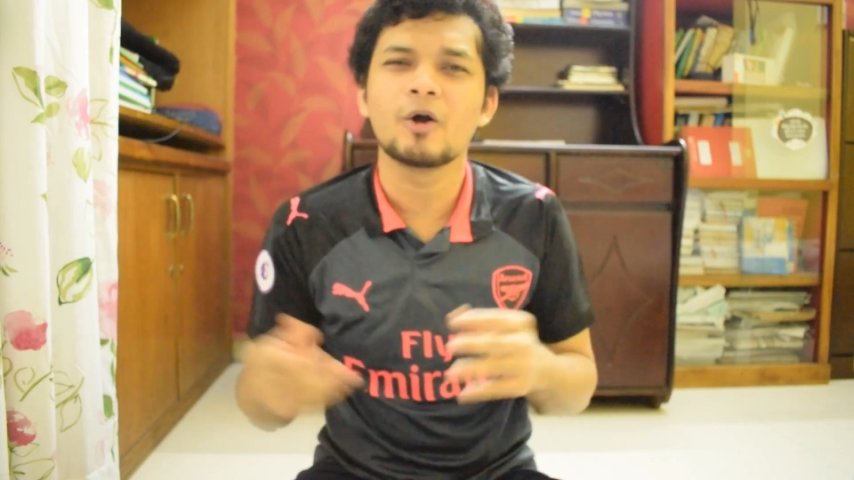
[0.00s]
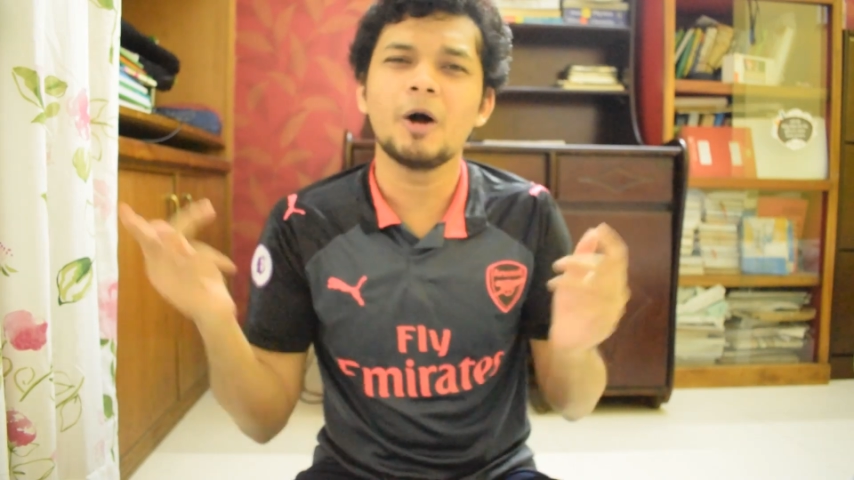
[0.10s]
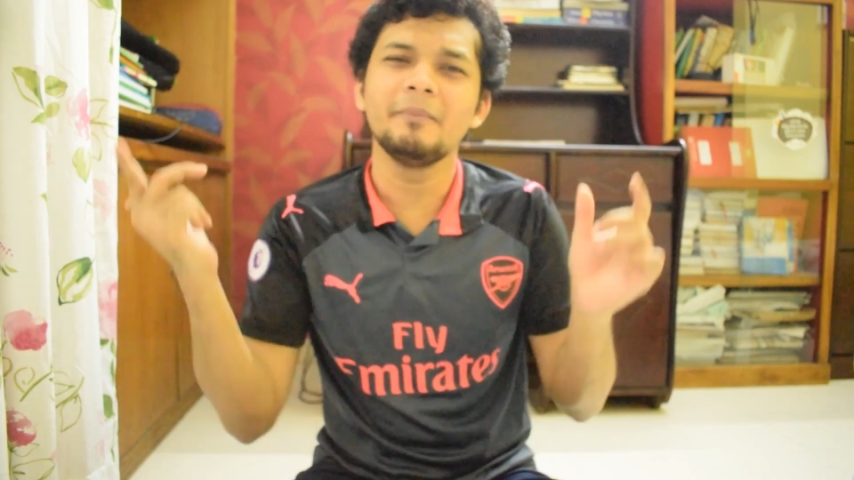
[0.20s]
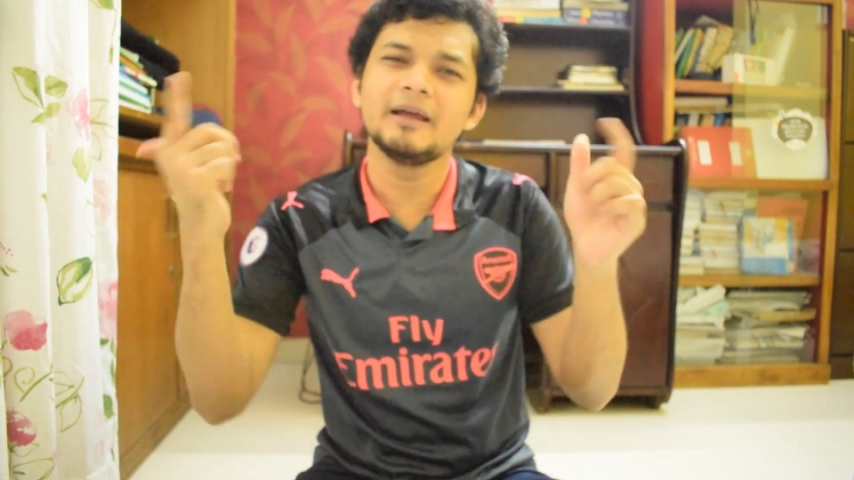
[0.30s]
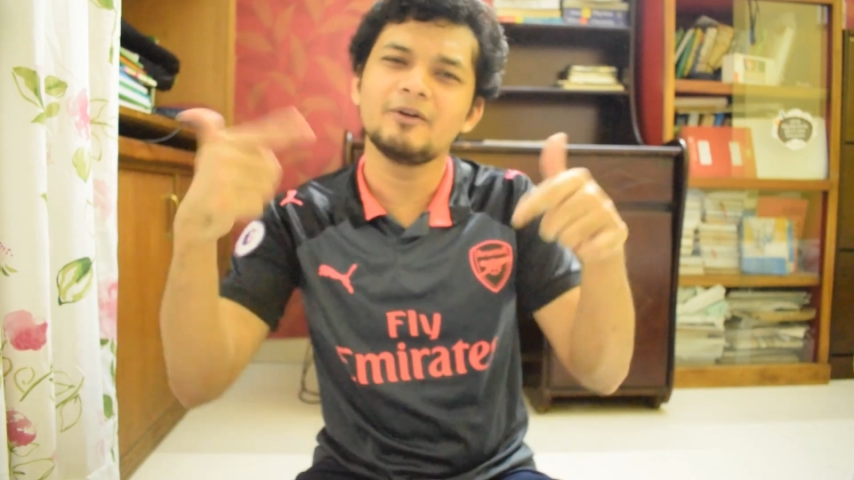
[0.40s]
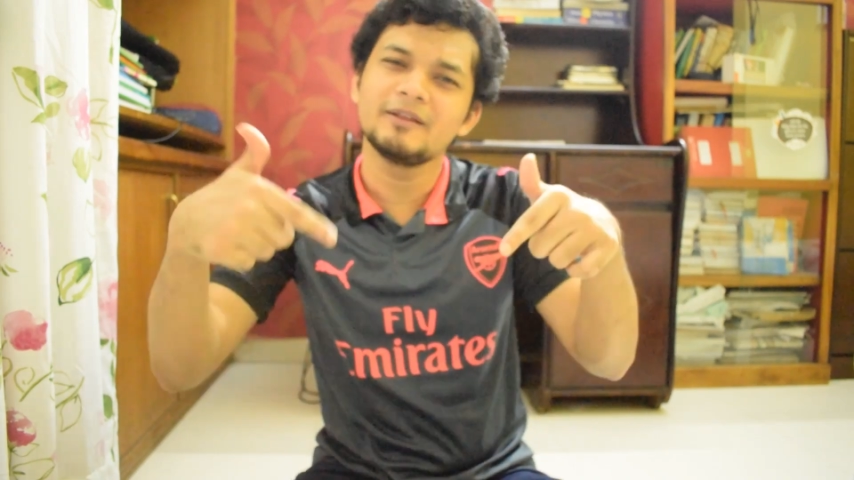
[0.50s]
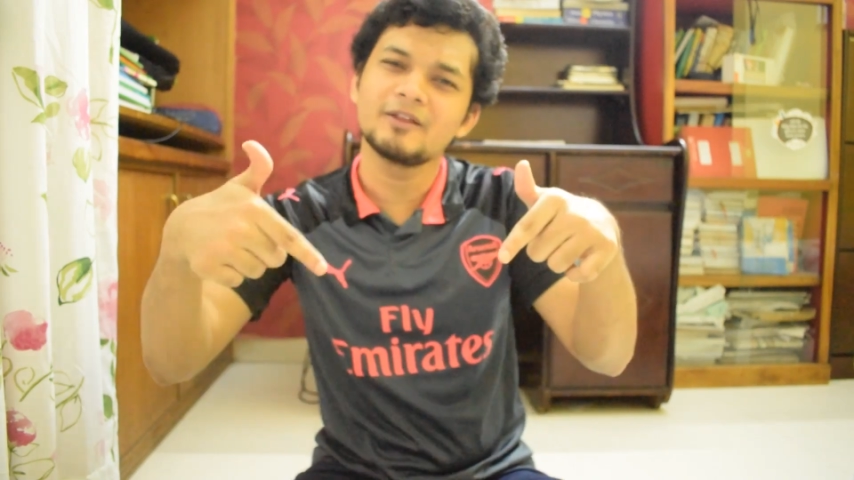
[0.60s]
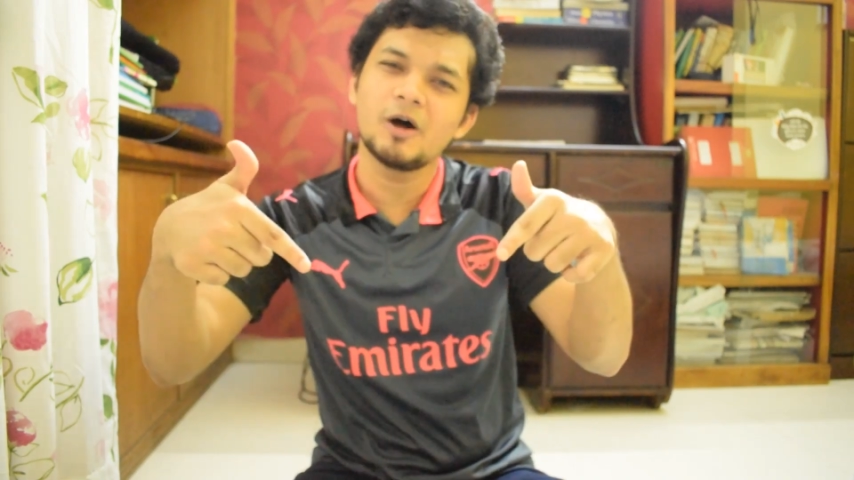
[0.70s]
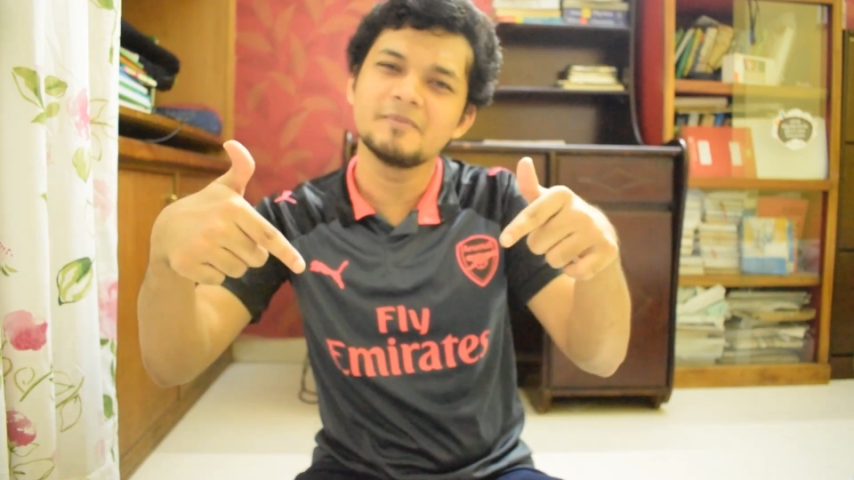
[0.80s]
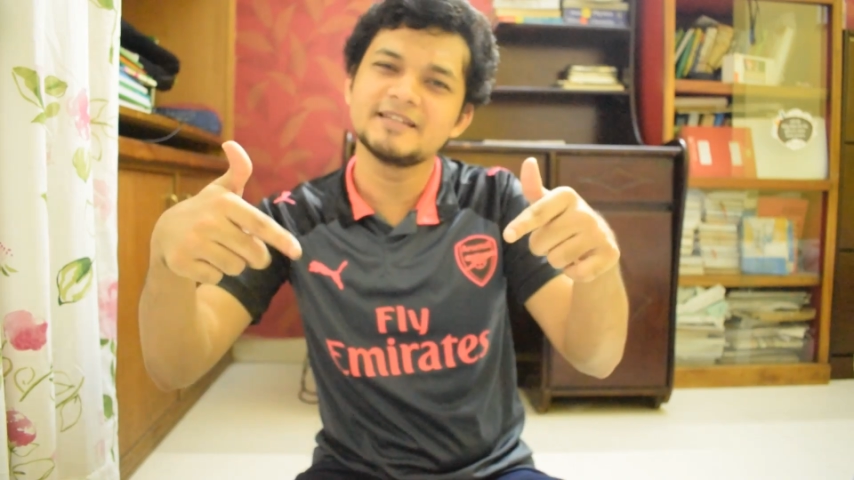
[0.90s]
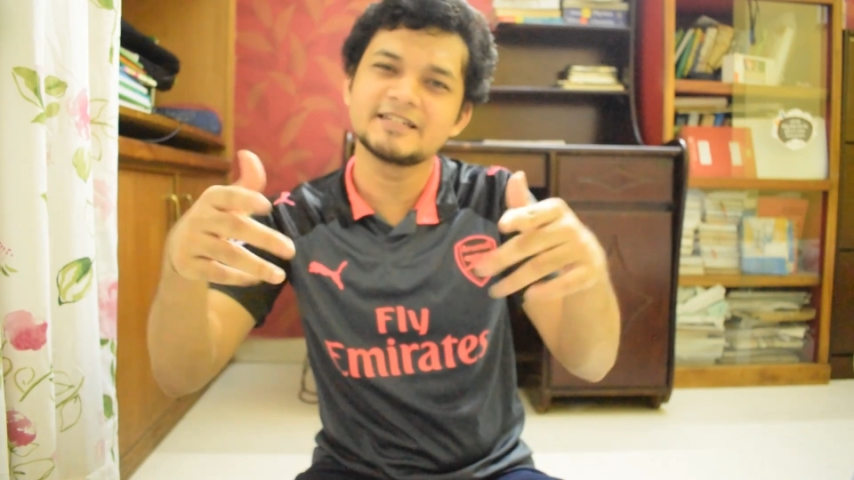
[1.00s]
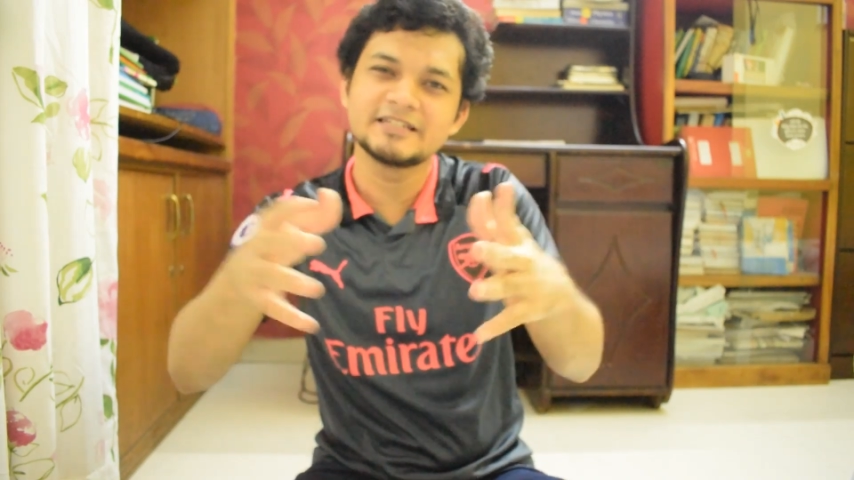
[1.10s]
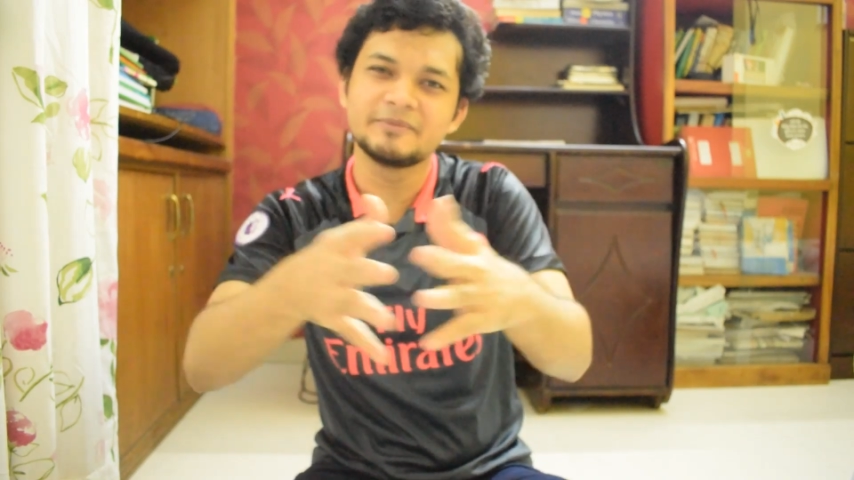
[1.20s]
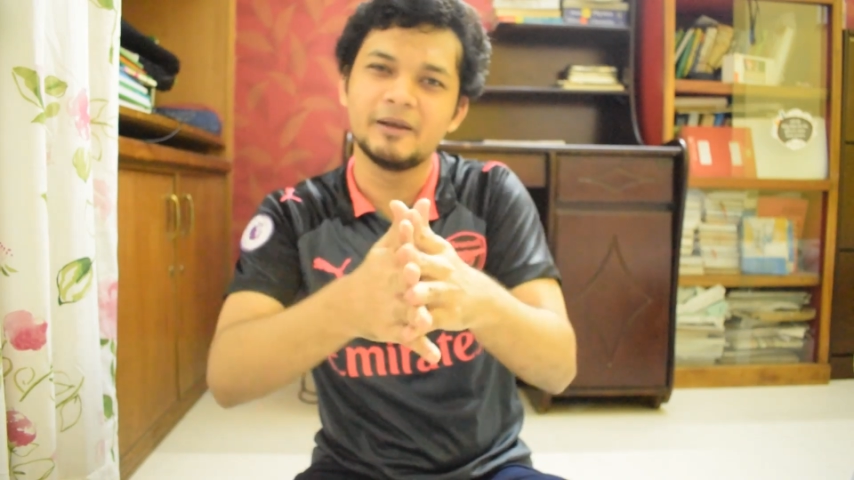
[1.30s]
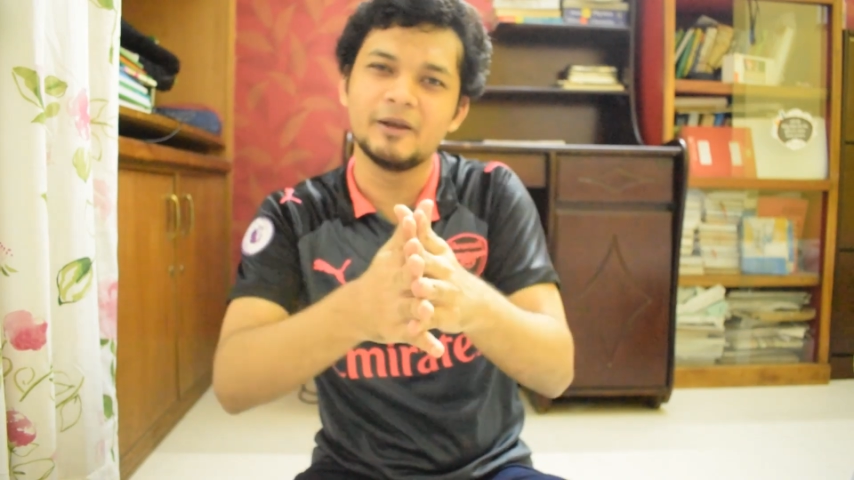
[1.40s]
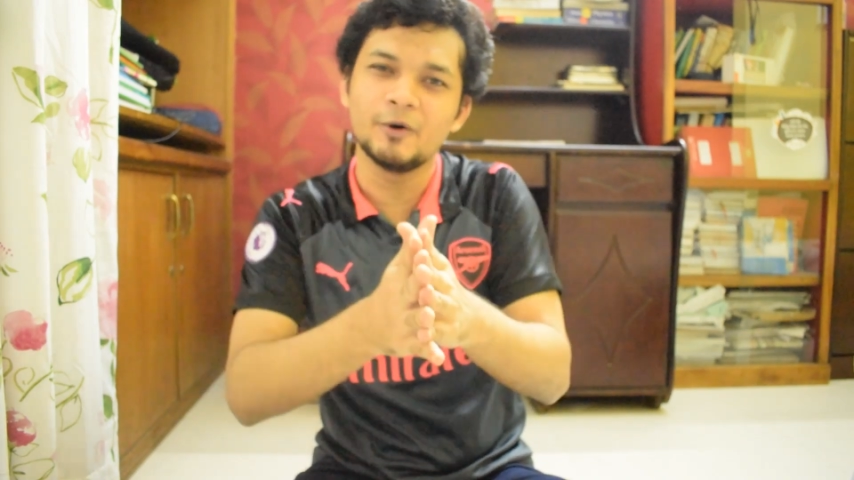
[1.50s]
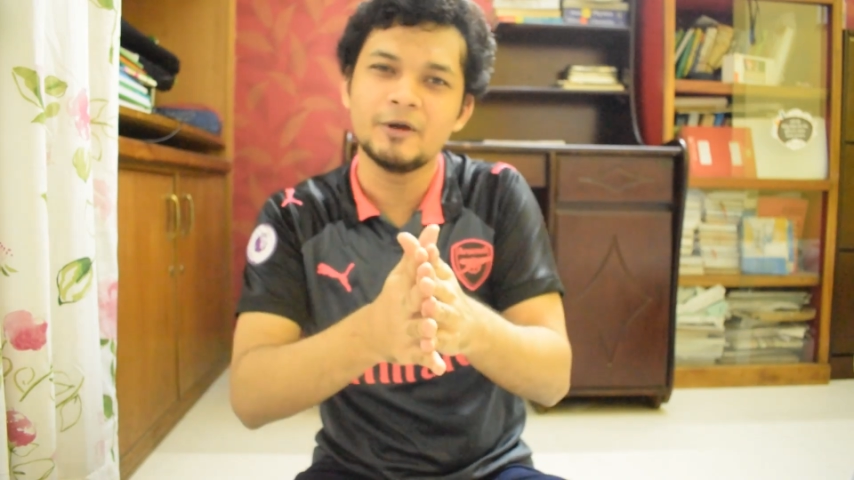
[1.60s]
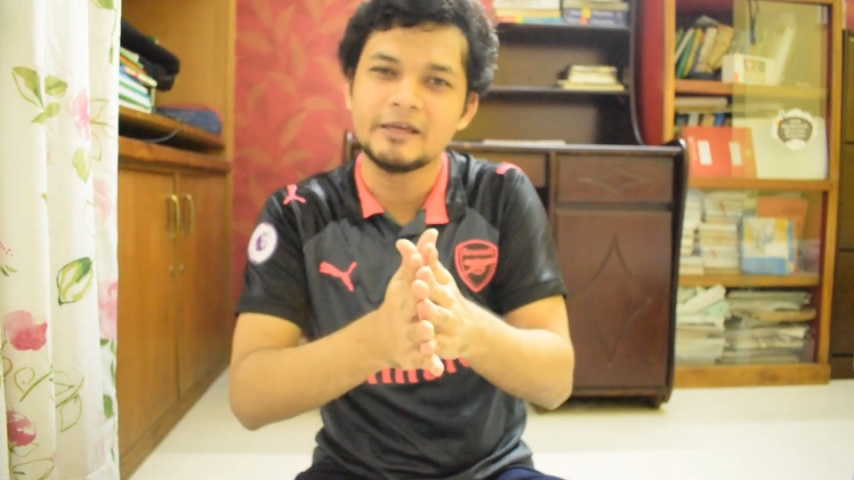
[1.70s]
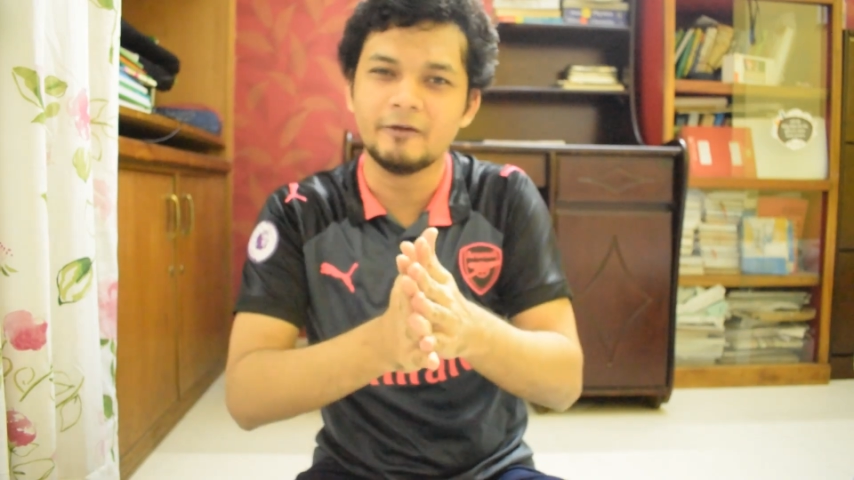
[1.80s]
Comment down in the comment sections below